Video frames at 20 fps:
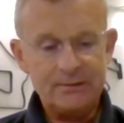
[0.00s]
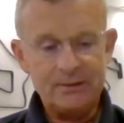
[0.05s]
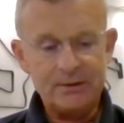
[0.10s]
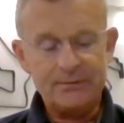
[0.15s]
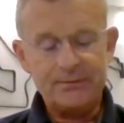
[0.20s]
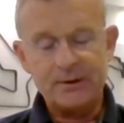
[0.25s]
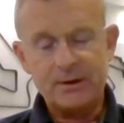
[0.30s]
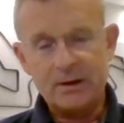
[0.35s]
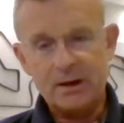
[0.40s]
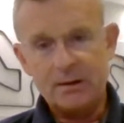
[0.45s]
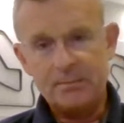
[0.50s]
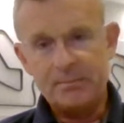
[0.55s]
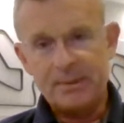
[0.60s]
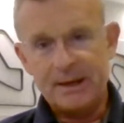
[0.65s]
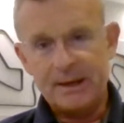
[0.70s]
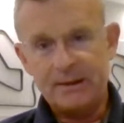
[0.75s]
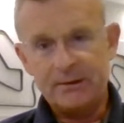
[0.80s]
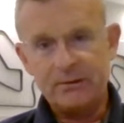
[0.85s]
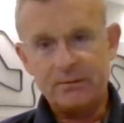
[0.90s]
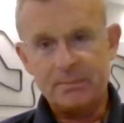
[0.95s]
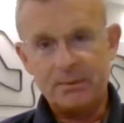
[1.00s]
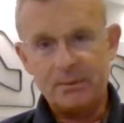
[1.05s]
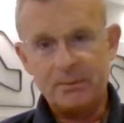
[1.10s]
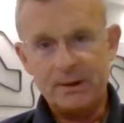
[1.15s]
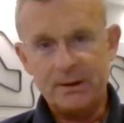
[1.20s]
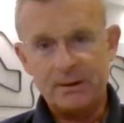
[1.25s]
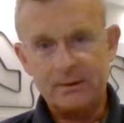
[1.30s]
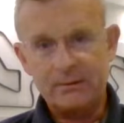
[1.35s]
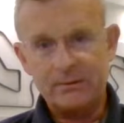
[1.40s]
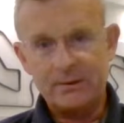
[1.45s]
different compounds, but
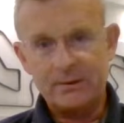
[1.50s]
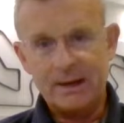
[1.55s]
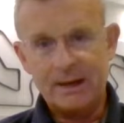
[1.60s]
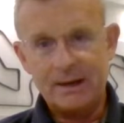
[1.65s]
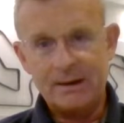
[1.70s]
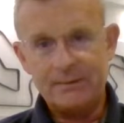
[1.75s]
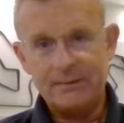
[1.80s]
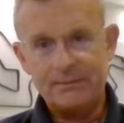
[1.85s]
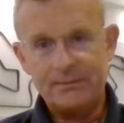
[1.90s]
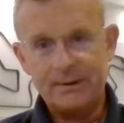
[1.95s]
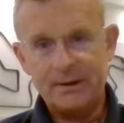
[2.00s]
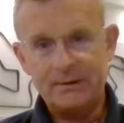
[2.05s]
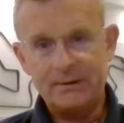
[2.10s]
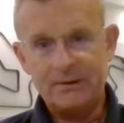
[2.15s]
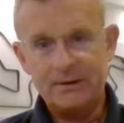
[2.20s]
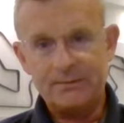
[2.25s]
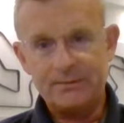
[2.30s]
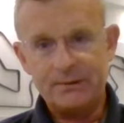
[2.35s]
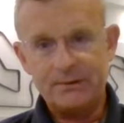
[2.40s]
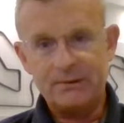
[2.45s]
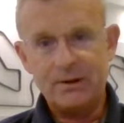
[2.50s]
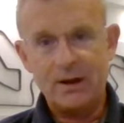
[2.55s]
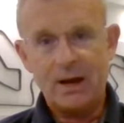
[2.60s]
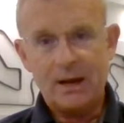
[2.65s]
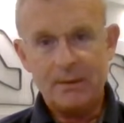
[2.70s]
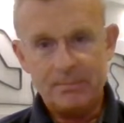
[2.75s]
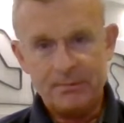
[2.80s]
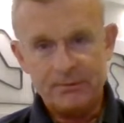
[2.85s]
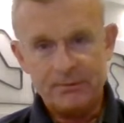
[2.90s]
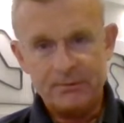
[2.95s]
we also have a different
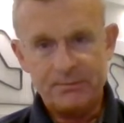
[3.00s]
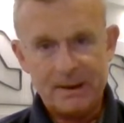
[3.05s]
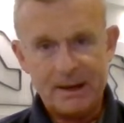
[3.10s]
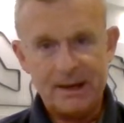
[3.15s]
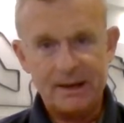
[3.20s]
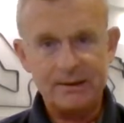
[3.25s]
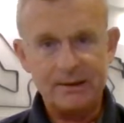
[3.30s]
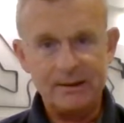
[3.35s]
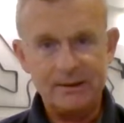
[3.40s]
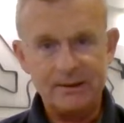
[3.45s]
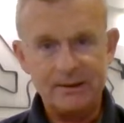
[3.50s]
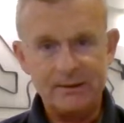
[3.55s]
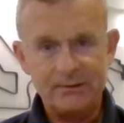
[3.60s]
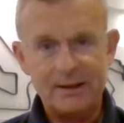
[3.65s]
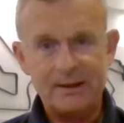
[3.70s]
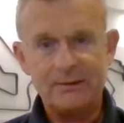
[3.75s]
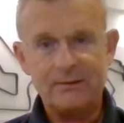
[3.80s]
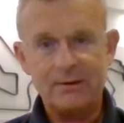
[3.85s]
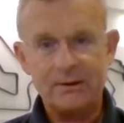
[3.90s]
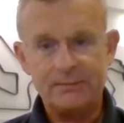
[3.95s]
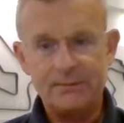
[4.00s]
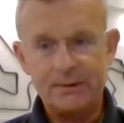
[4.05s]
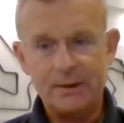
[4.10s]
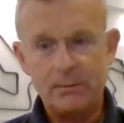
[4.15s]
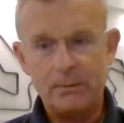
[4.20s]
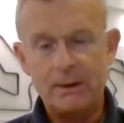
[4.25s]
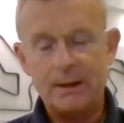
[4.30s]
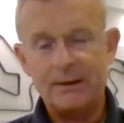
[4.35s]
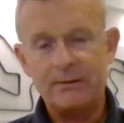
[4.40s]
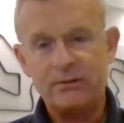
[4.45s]
type of pad in the sense of
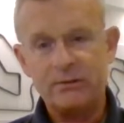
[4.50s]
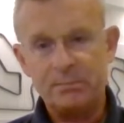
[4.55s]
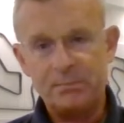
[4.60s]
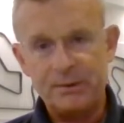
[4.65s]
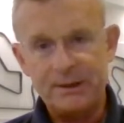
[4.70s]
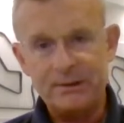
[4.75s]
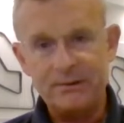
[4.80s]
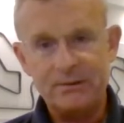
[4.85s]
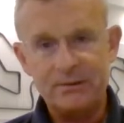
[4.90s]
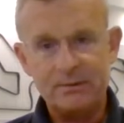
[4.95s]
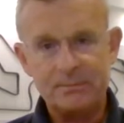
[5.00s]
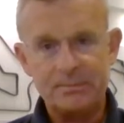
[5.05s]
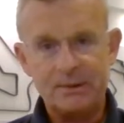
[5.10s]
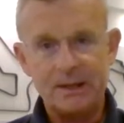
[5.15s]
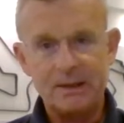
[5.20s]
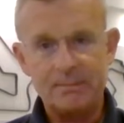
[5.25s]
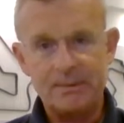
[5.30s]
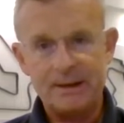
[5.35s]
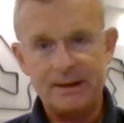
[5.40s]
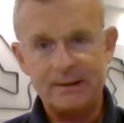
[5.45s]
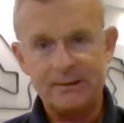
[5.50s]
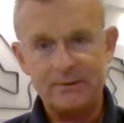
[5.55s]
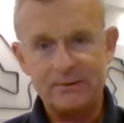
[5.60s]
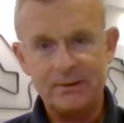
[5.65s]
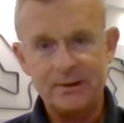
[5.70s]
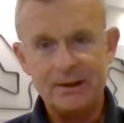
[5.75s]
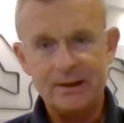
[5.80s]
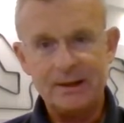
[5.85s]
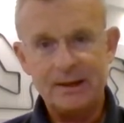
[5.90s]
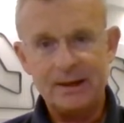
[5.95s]
that we have sprint brake
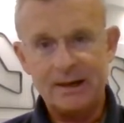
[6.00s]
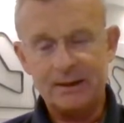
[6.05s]
pads